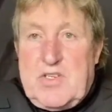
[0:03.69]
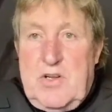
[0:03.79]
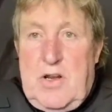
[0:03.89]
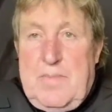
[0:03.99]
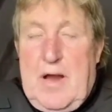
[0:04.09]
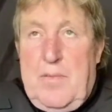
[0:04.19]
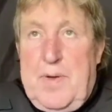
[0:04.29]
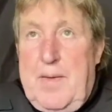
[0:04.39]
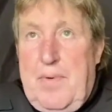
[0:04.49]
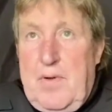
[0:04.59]
certain amount of
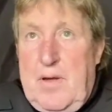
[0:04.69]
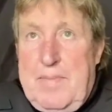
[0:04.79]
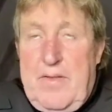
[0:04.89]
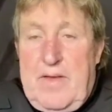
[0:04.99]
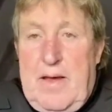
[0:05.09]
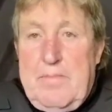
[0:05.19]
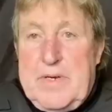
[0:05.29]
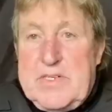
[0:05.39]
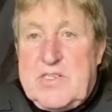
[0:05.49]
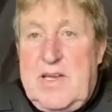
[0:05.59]
people about the
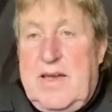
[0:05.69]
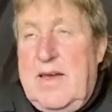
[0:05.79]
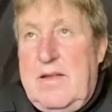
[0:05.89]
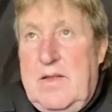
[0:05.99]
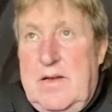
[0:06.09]
NBC kit,